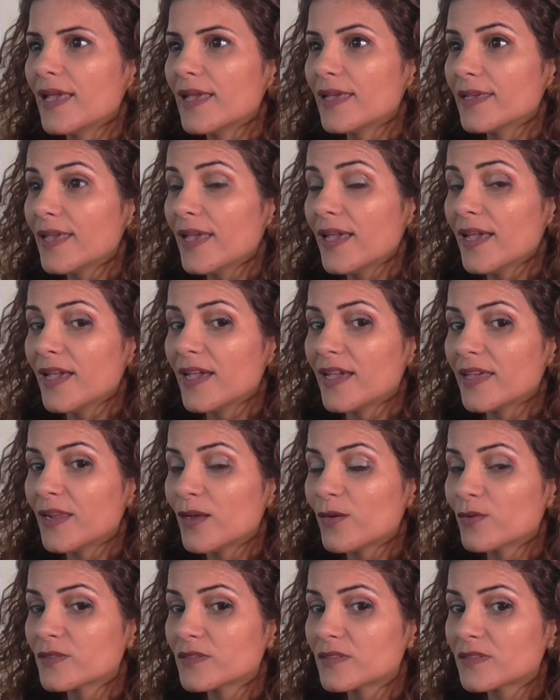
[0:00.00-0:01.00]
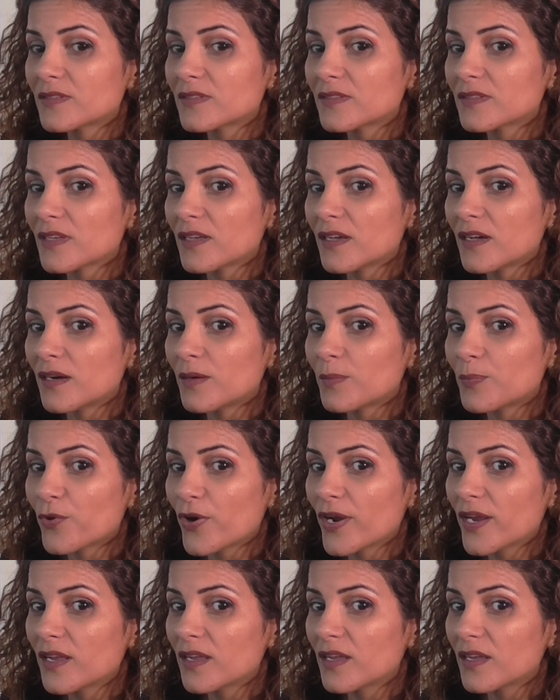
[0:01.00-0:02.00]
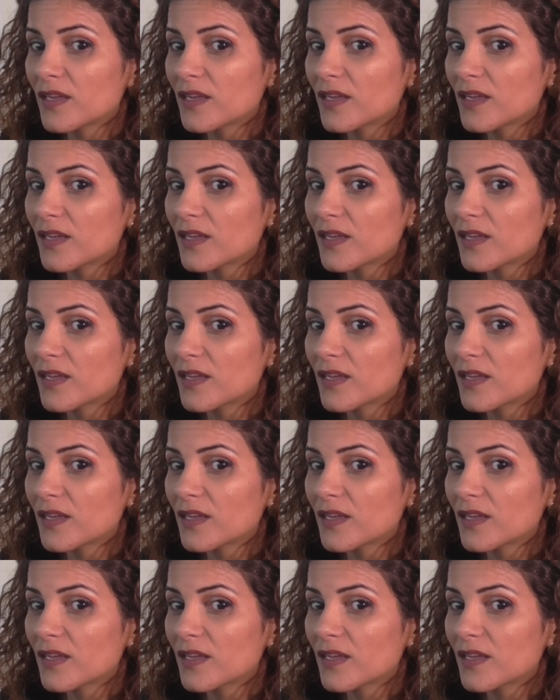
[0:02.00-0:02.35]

Yeah, and I was praying,